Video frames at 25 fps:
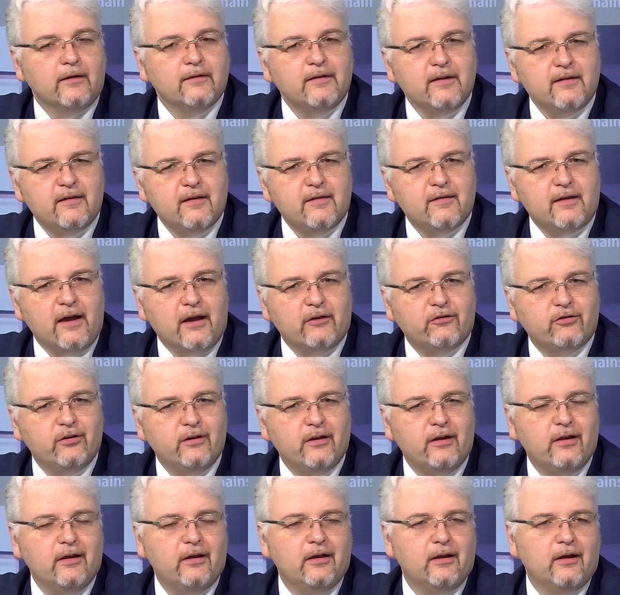this is
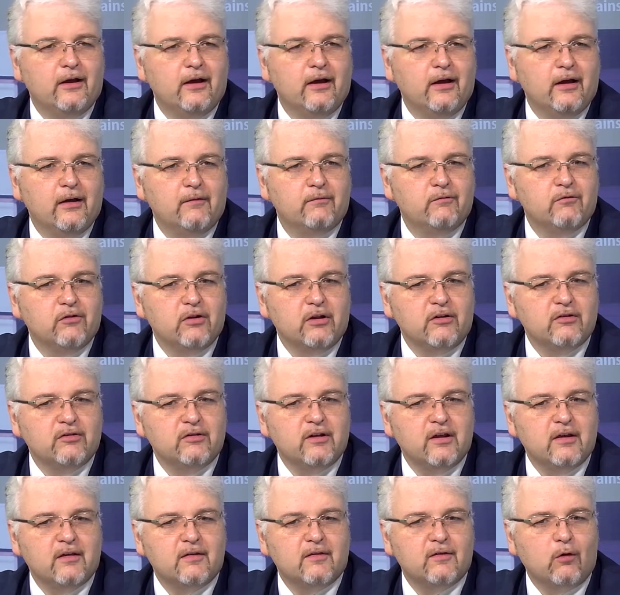actually uh,
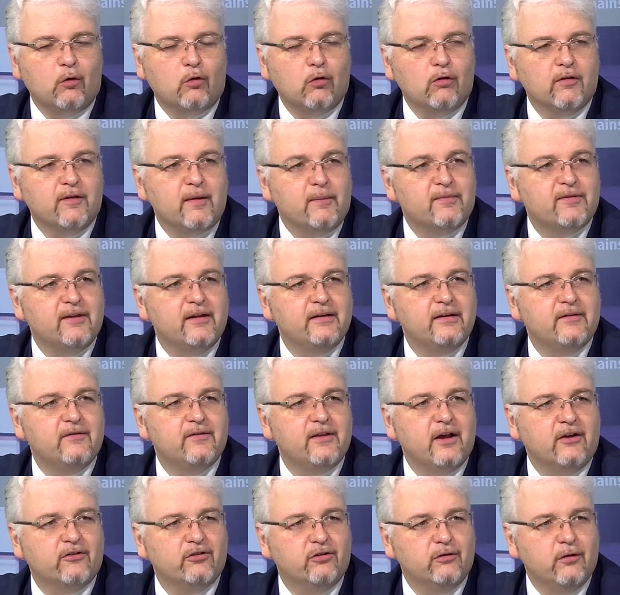the so-called substantive
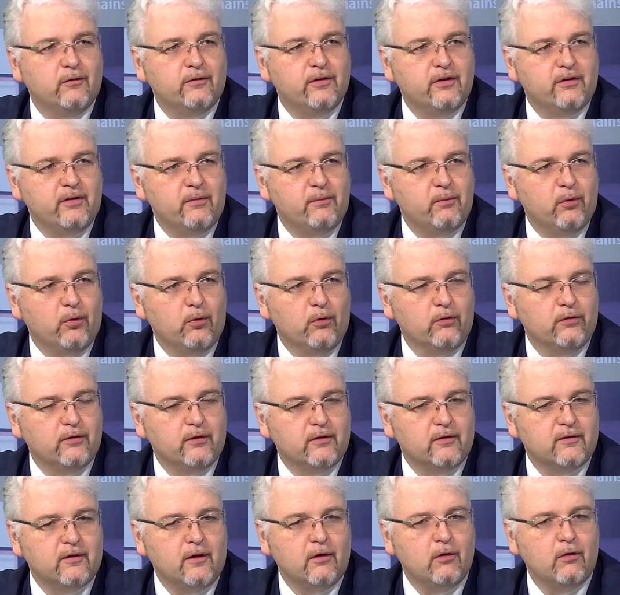section of the report.
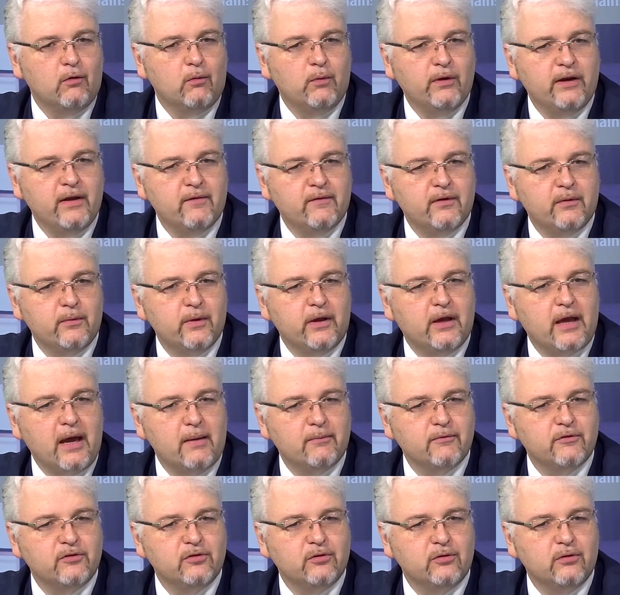So whenever we
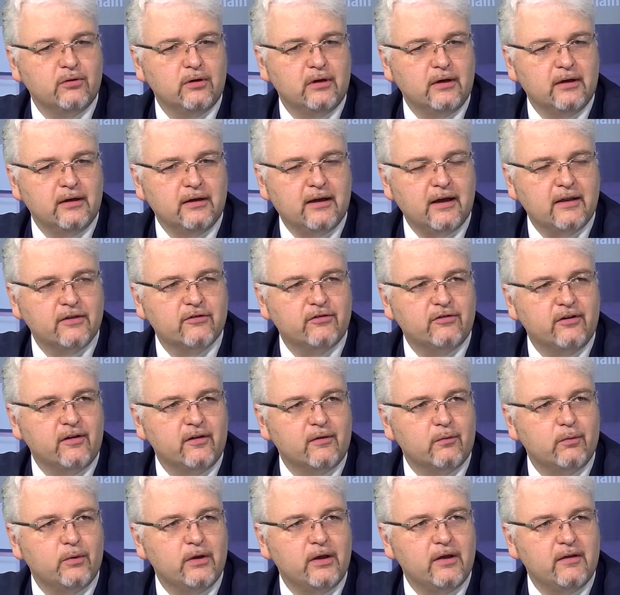come to uh,
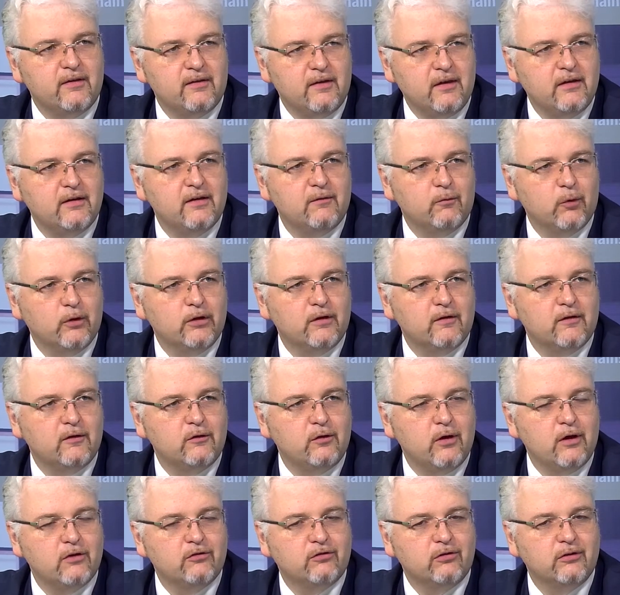countries, we see that what the
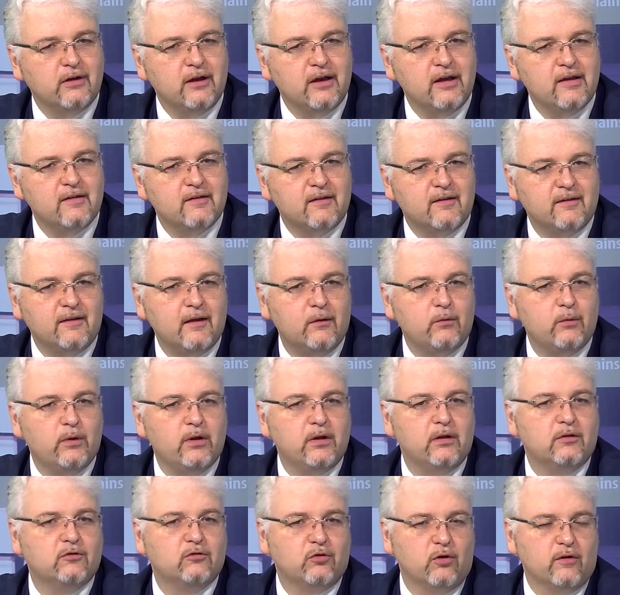situation is and then
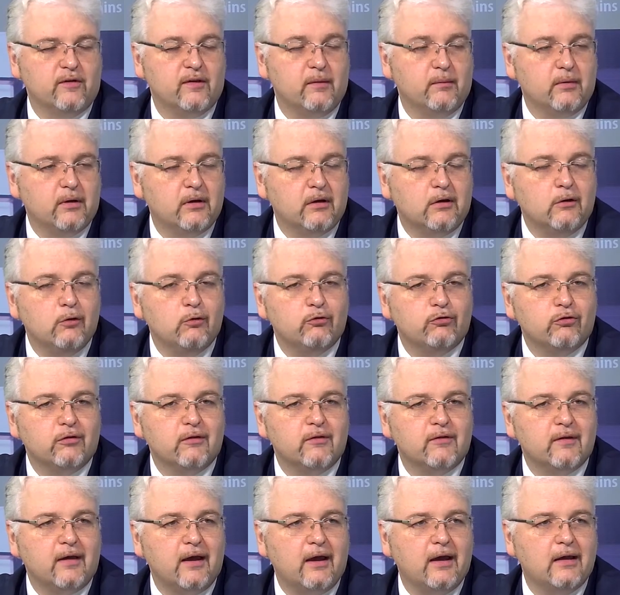we draw some
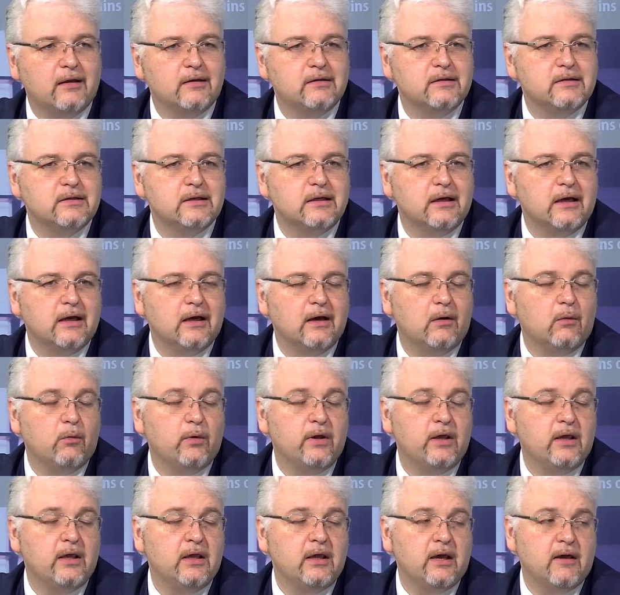conclusions and uh,
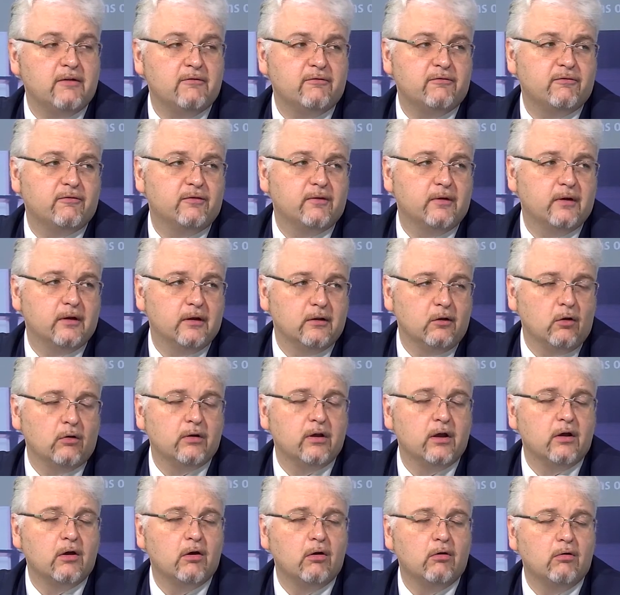we have uh, long
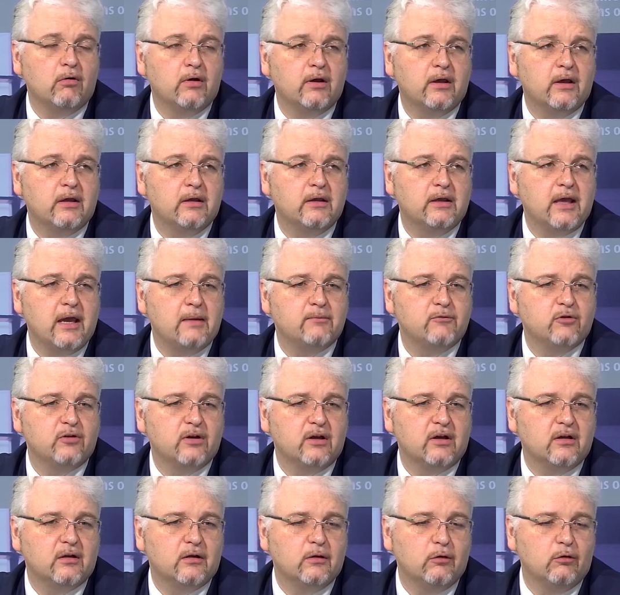ago came to the
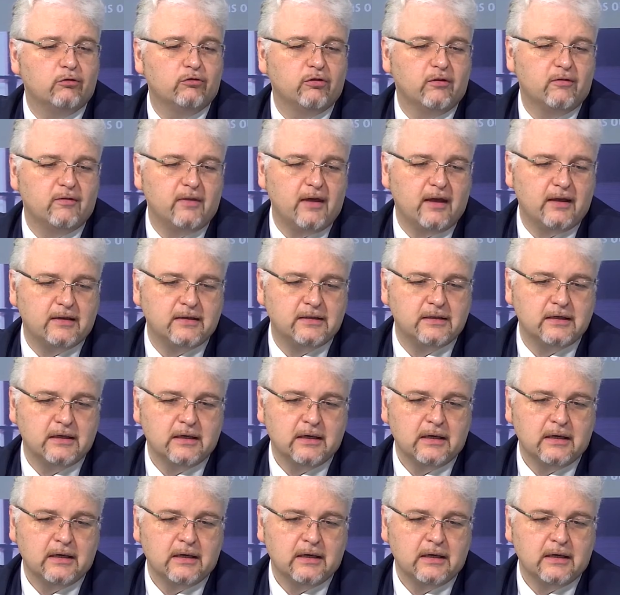conclusion that